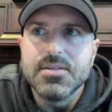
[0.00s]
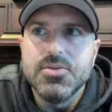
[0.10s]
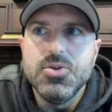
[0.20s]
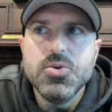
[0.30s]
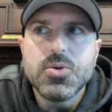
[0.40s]

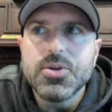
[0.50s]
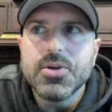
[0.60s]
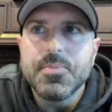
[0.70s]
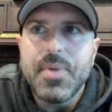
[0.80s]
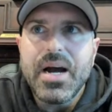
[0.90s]

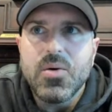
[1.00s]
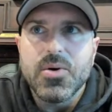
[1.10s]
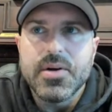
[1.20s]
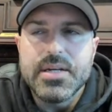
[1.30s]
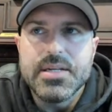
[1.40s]
nuclear
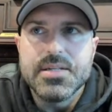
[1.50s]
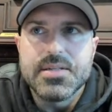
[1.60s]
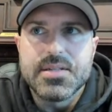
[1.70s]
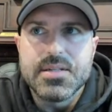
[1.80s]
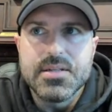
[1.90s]
power
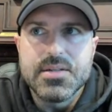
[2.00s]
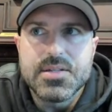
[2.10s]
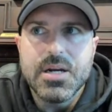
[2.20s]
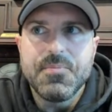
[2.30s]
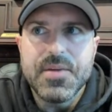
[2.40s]
is
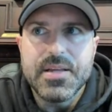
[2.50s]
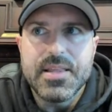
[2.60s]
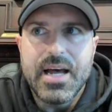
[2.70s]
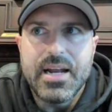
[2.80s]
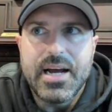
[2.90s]
something
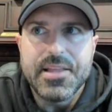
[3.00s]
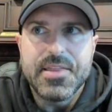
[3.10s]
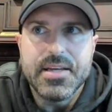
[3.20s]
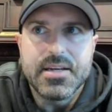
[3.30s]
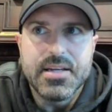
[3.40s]
that I
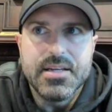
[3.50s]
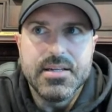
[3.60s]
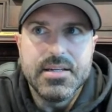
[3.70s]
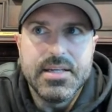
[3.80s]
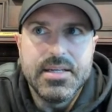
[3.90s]
think
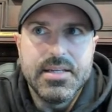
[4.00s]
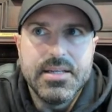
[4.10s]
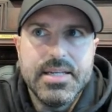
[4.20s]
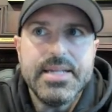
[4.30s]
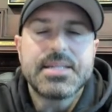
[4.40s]

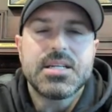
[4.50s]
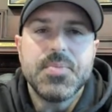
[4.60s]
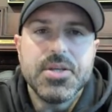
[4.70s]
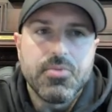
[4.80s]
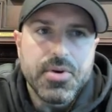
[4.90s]
needs to
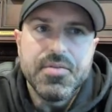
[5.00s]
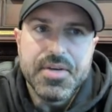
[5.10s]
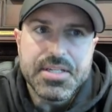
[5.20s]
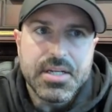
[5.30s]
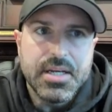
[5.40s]
be
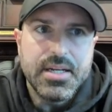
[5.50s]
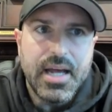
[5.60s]
revisited.